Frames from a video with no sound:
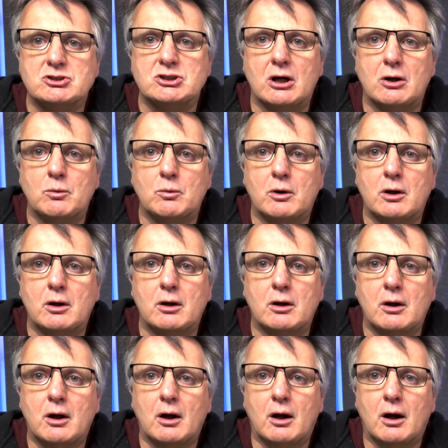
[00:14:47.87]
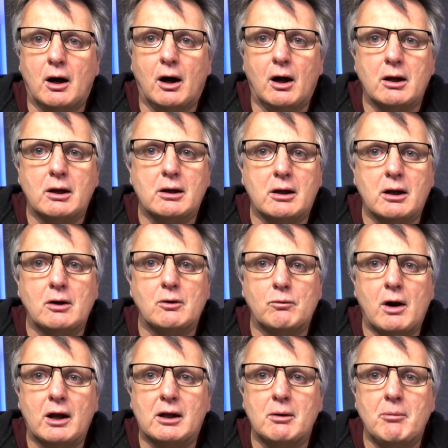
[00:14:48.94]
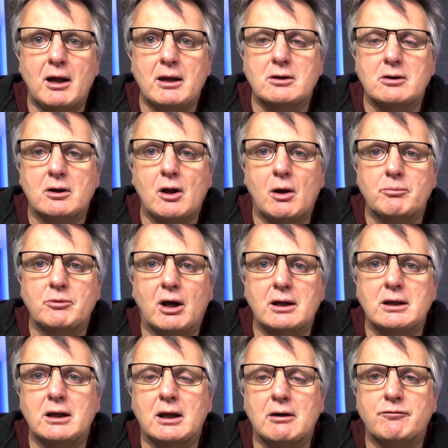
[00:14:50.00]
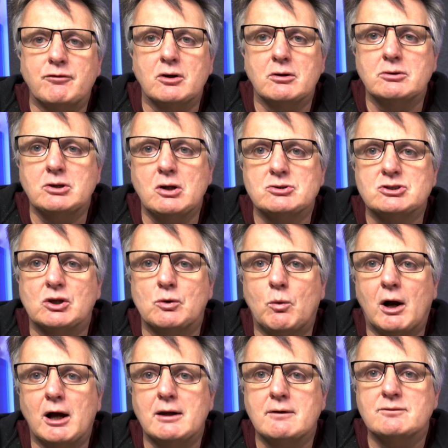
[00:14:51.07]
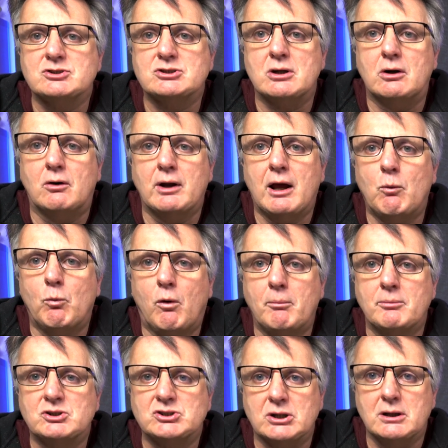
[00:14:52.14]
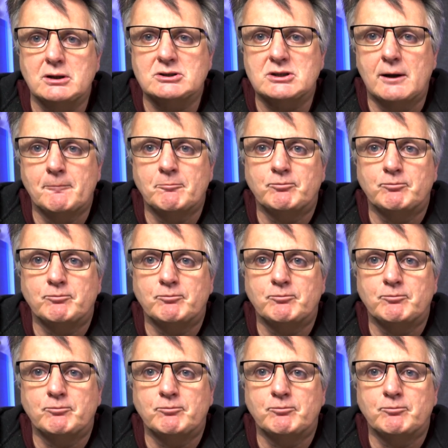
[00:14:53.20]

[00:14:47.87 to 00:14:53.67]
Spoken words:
So I'm going to recommend an update if you're using Waves on M1 machines.